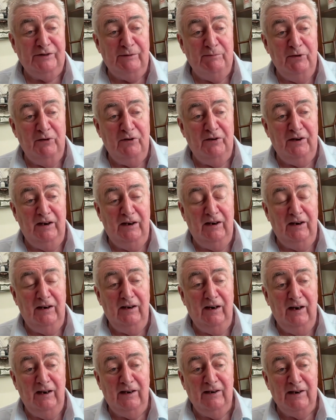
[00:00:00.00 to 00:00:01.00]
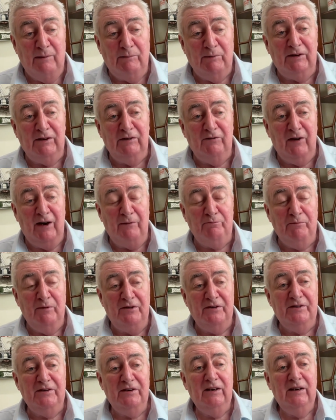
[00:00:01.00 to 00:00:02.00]
Community Economic
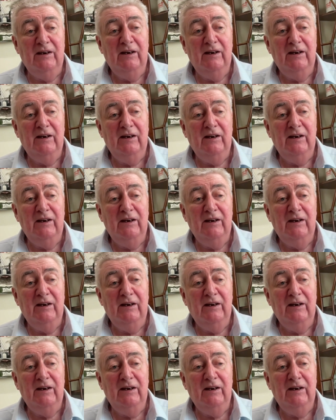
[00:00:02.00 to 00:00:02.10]
Development.